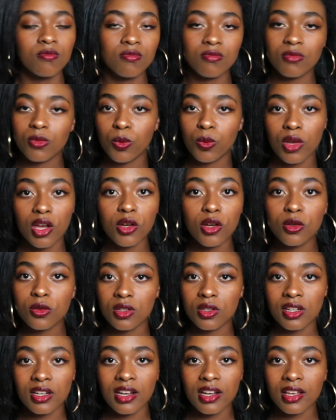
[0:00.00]
we're
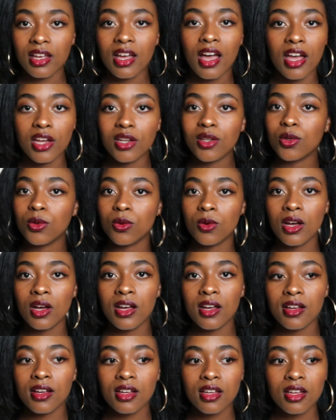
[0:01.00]
good. Like, I know
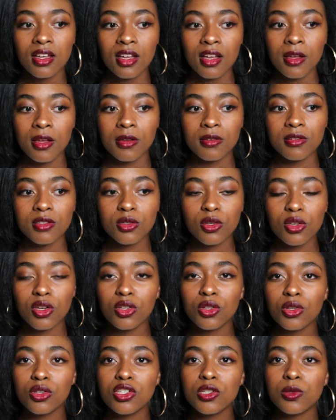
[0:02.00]
her. So you
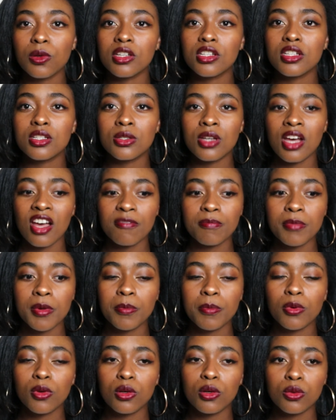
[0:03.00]
don't want to have
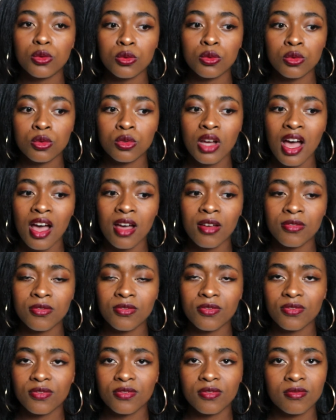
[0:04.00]
people who have
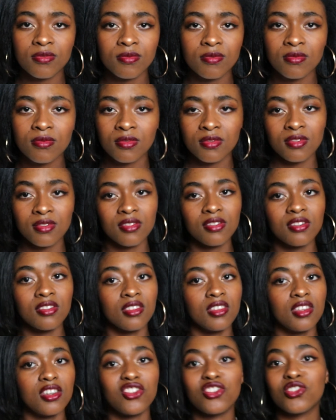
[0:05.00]

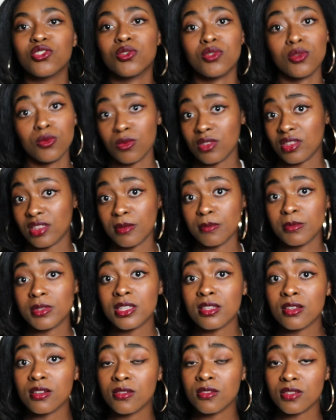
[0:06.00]
issues with
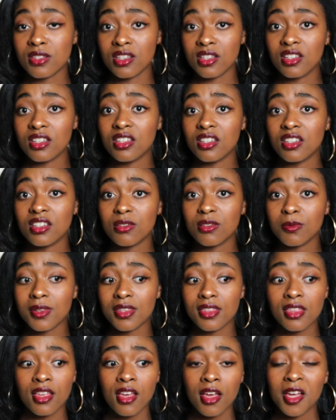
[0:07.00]
themselves and with
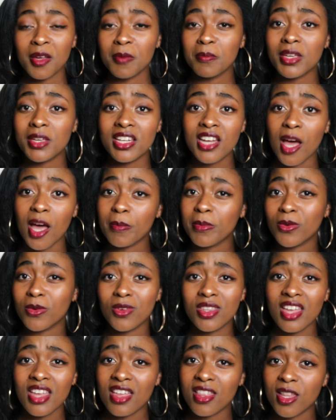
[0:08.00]
being happy
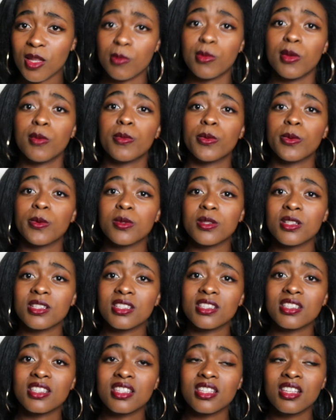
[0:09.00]
with other
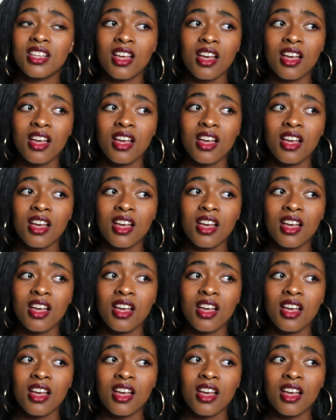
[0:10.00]
people's